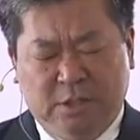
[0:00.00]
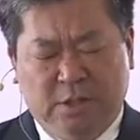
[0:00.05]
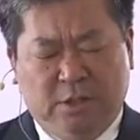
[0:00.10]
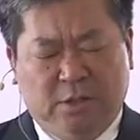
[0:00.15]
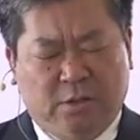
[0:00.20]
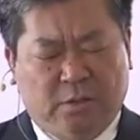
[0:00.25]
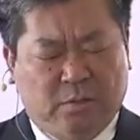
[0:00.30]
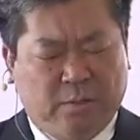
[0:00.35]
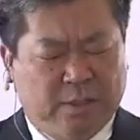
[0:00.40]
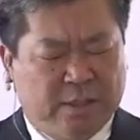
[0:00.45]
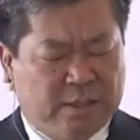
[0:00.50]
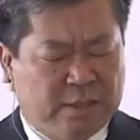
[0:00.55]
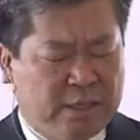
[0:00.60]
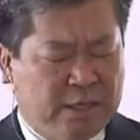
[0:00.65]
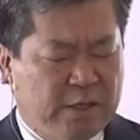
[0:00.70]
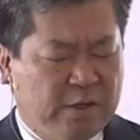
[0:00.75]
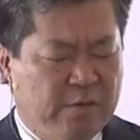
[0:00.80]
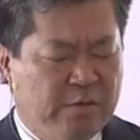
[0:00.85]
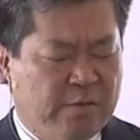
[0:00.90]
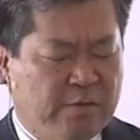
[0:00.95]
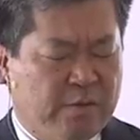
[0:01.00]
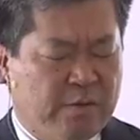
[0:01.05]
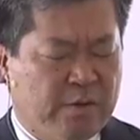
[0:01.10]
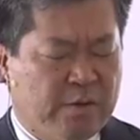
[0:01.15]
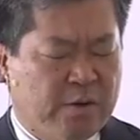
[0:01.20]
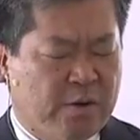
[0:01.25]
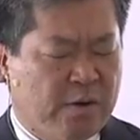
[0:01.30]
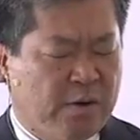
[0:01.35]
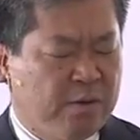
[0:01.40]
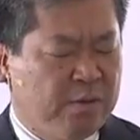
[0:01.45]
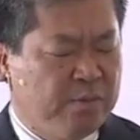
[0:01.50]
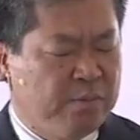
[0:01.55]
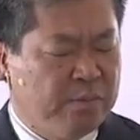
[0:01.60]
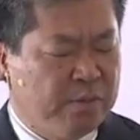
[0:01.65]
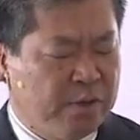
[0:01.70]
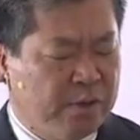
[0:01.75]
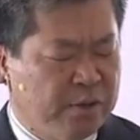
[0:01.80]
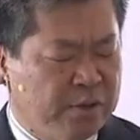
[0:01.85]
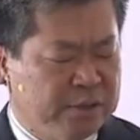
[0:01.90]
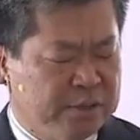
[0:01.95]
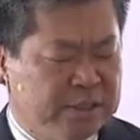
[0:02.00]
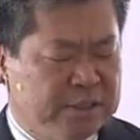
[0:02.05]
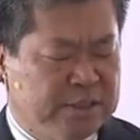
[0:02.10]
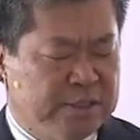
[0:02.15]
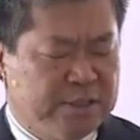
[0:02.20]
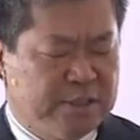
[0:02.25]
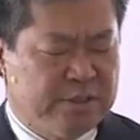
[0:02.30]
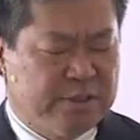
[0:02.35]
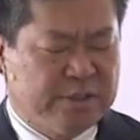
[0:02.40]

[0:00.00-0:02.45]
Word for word: Lord, we thank you for all the brothers and sisters